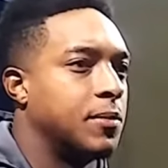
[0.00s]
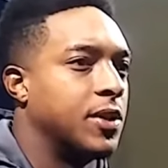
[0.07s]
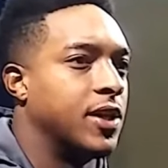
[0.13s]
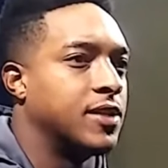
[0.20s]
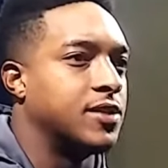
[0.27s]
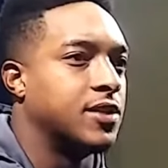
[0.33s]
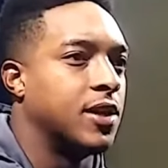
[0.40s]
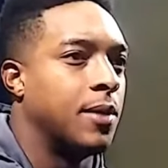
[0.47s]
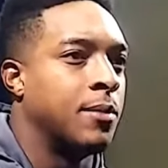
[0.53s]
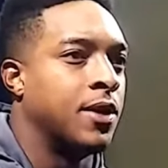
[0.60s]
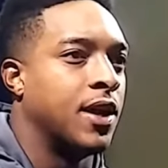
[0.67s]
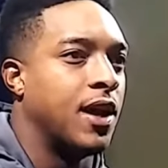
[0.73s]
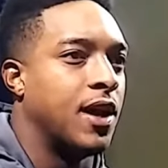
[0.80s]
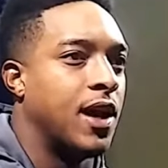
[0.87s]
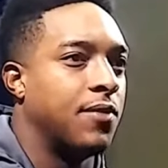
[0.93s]
a blessing. I've
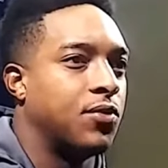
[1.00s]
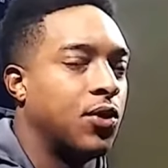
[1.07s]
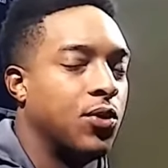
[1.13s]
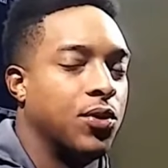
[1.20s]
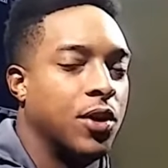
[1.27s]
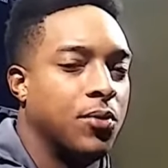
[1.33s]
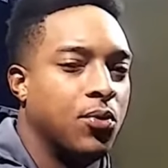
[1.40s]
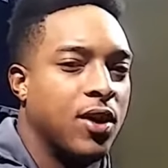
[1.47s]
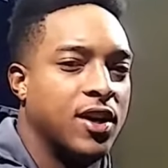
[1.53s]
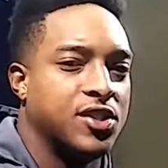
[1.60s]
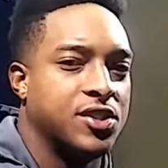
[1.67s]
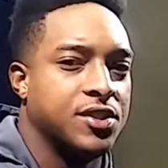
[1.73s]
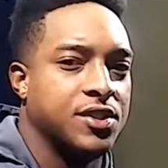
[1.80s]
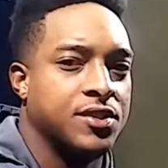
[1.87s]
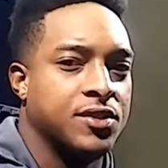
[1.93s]
grown up
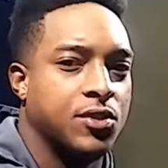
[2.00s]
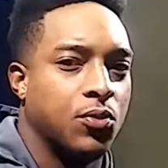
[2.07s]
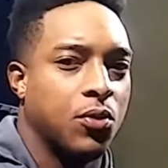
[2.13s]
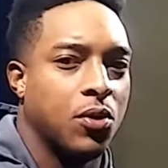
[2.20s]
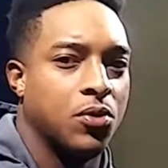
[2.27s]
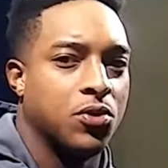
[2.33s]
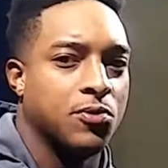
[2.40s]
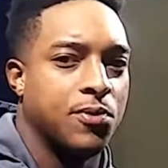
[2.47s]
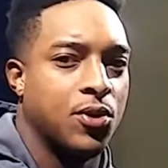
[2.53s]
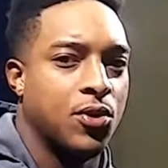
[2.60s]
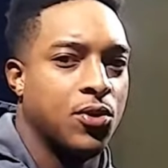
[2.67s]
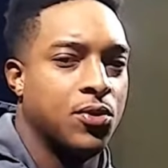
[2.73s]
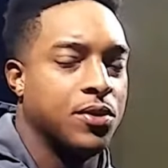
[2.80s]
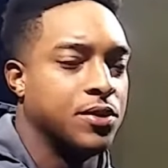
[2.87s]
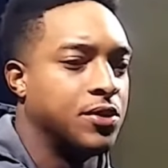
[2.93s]
watching the Rose
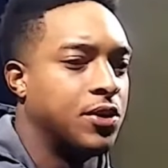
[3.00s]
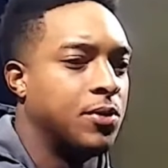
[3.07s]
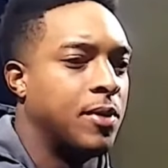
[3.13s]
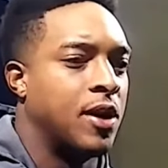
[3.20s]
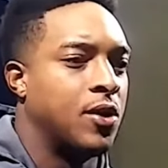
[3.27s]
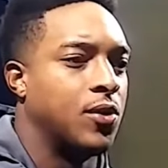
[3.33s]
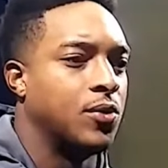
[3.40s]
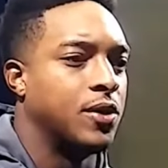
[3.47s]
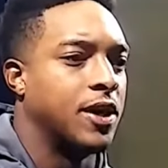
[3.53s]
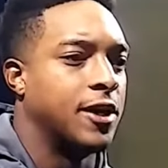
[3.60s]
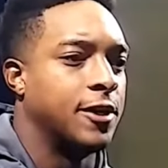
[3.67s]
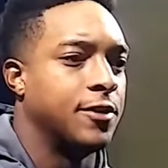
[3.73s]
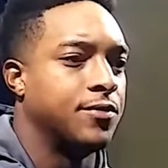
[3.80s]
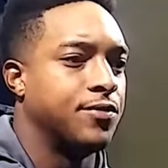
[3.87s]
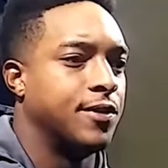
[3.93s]
Bowl, my whole
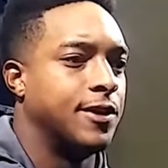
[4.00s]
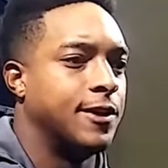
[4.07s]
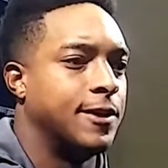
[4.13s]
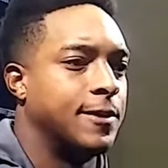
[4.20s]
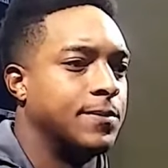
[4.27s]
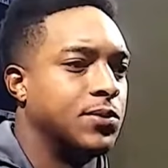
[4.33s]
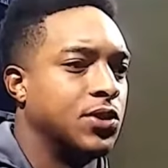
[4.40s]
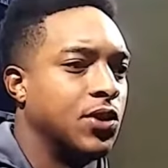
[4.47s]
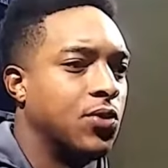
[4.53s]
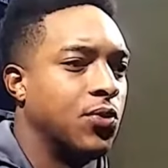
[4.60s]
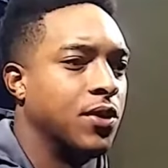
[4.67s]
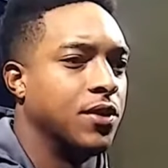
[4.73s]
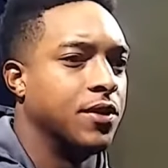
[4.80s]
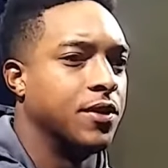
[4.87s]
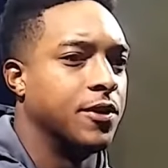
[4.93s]
life.
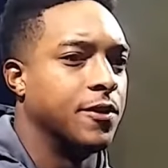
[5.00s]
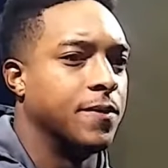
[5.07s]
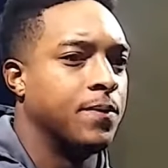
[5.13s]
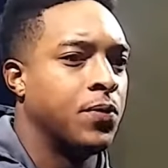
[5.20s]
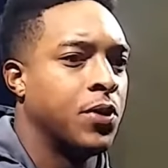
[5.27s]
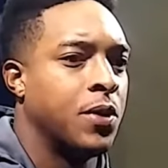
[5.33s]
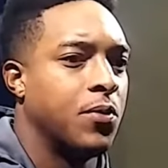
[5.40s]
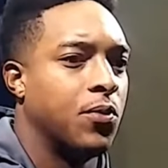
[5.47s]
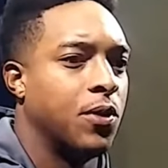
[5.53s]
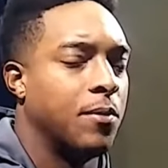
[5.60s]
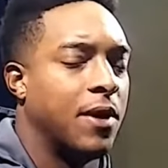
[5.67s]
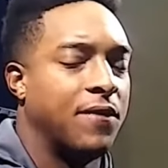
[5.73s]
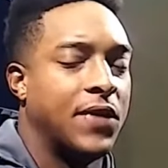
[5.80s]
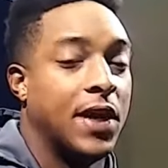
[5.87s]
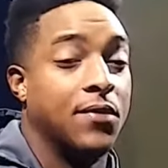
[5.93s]
One of
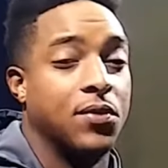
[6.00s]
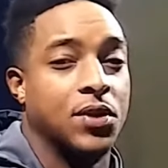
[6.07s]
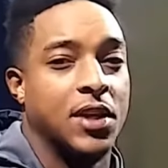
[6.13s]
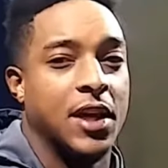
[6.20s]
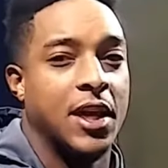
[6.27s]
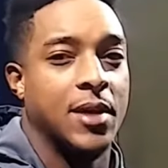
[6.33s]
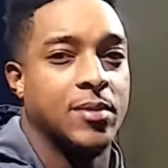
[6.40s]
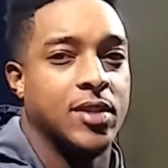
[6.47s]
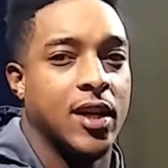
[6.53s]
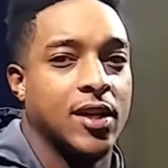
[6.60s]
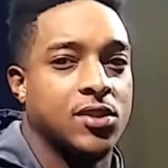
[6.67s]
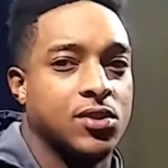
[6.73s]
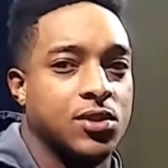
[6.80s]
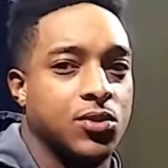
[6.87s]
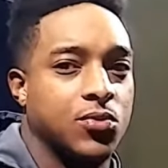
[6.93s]
my favorite games
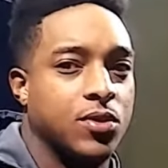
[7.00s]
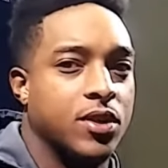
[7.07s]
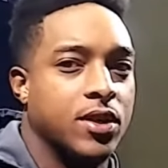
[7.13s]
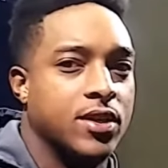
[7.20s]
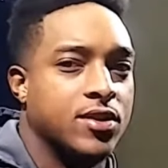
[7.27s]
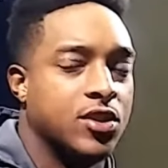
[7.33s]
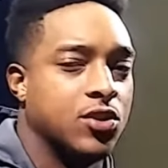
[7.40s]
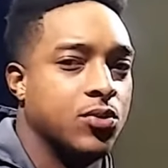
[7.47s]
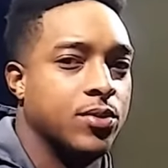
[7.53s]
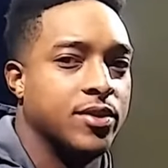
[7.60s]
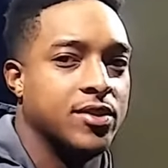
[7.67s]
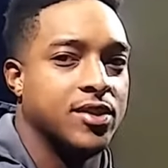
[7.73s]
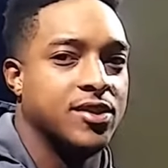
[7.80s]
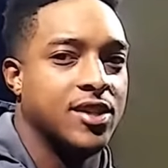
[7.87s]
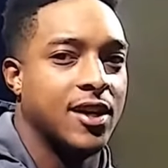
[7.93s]
actually was the
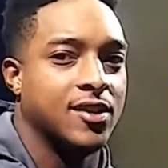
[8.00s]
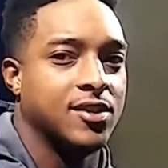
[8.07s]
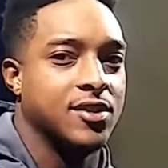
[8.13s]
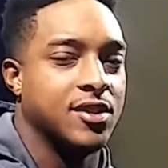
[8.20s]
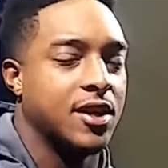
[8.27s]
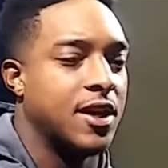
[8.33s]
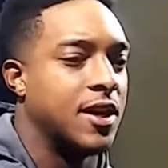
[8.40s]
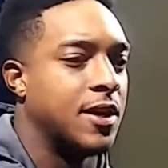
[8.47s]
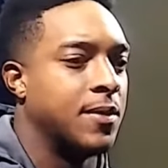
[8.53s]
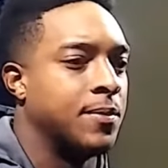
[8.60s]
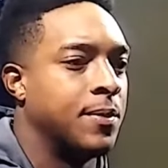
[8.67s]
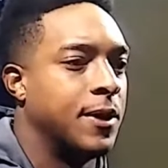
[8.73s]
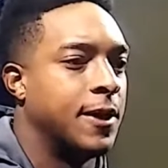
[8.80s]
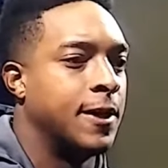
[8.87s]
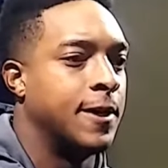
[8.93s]
USC-Texas
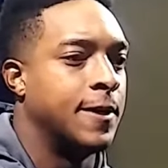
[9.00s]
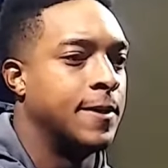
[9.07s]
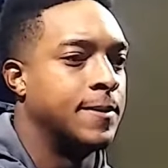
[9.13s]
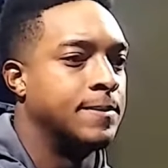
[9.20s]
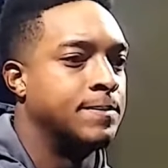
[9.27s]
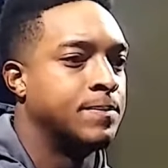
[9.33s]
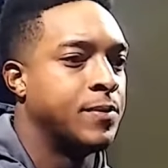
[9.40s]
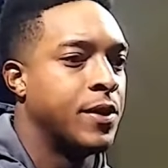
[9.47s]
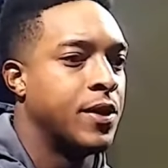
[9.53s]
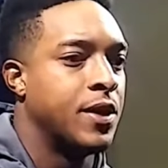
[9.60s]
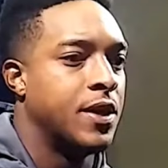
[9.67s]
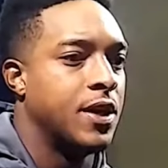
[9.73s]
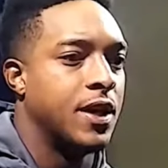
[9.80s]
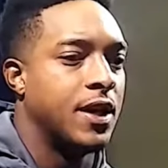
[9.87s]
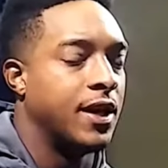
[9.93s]

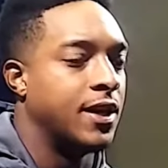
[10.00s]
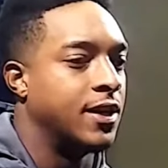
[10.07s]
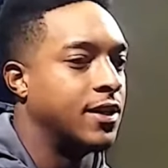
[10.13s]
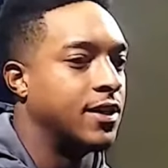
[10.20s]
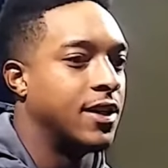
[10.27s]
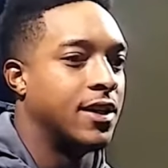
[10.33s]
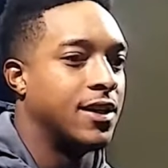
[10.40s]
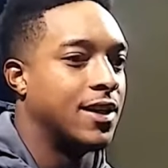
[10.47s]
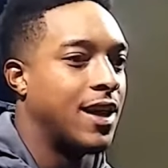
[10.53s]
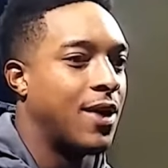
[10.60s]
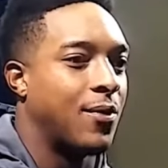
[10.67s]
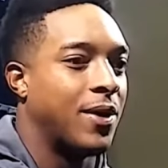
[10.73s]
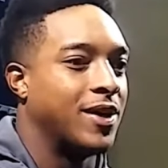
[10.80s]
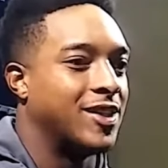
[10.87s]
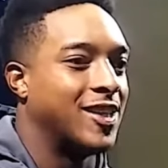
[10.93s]
game.
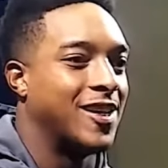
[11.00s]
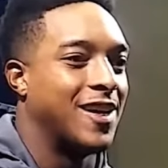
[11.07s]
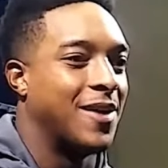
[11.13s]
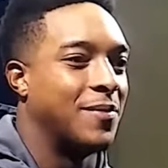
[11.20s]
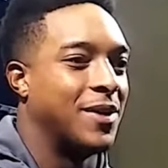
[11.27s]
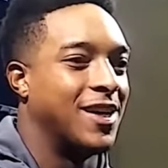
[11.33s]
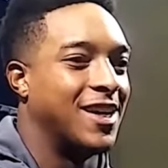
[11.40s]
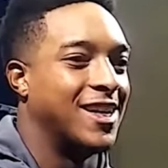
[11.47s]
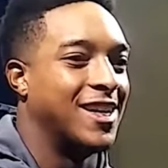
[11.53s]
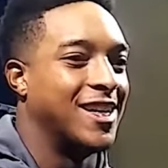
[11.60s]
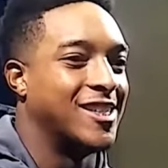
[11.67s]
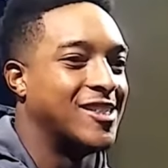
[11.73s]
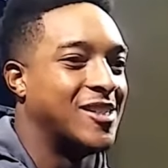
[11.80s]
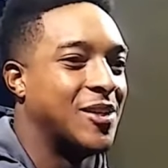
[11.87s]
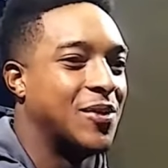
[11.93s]
That right there,
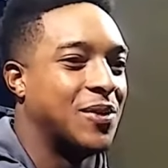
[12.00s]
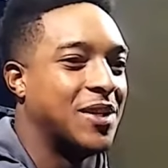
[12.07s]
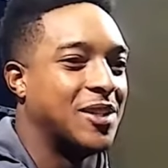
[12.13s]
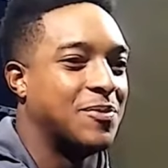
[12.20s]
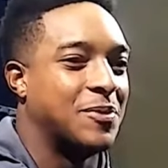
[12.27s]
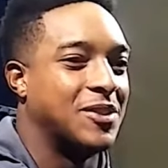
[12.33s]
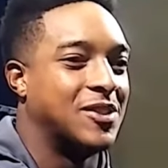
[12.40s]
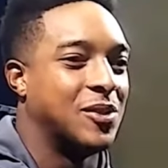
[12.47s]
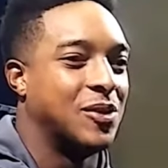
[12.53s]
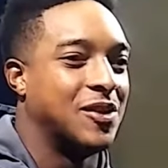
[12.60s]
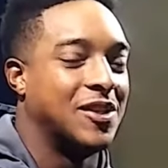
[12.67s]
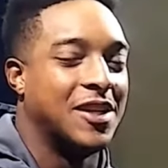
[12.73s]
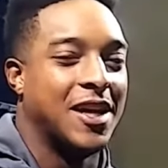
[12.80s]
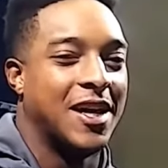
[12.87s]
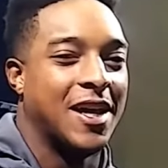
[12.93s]
it still gets me till
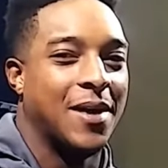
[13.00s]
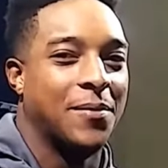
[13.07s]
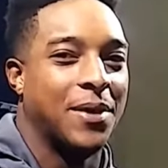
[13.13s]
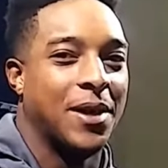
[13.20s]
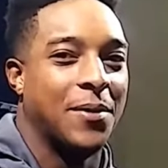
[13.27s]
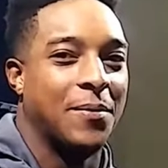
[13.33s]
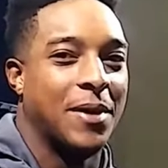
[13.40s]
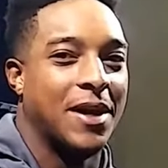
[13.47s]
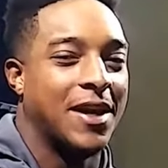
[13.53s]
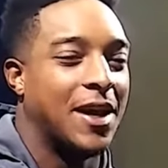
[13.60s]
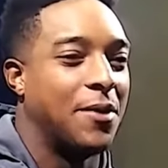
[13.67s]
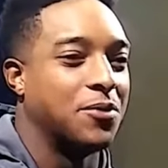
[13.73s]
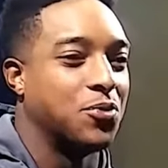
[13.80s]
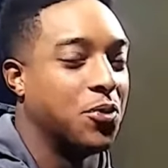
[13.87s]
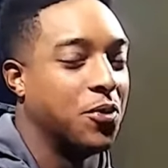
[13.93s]
today. I'm like, man,
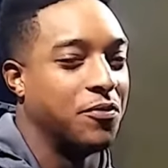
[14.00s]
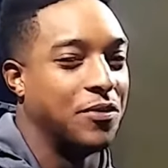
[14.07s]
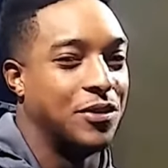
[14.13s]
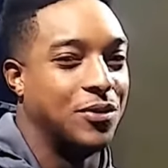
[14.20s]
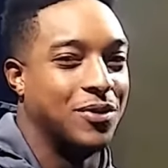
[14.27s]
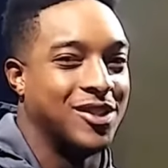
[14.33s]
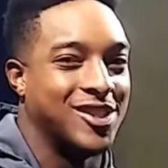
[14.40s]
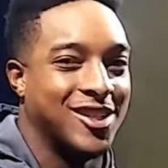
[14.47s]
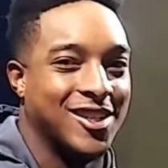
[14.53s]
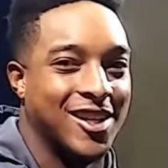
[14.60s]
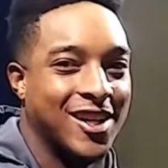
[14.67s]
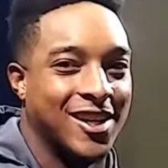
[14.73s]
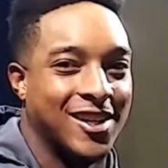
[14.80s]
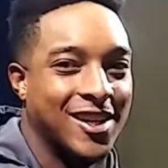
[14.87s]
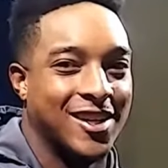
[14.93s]
I was one for USC
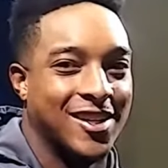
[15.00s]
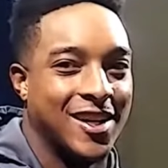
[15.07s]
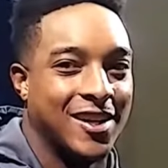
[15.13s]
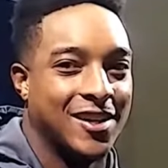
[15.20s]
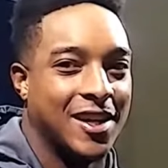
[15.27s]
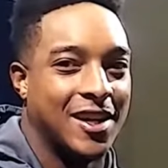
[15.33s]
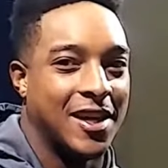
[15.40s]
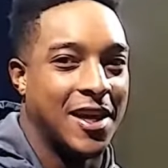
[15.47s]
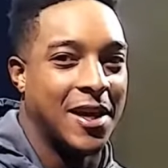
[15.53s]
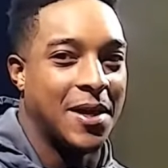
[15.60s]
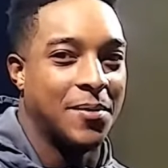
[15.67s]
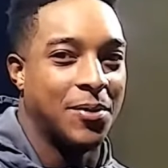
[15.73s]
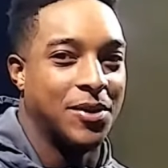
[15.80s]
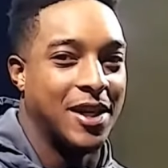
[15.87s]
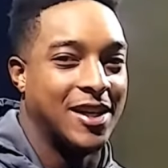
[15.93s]
that
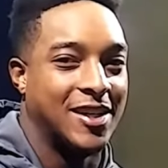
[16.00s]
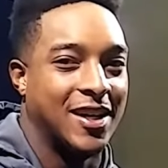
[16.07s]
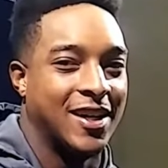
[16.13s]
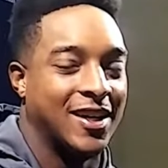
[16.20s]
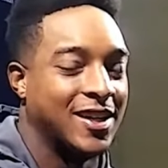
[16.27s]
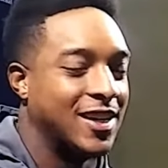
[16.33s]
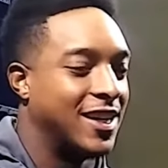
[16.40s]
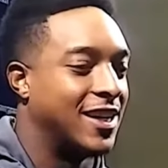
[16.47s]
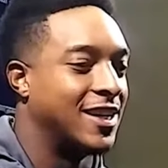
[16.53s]
game.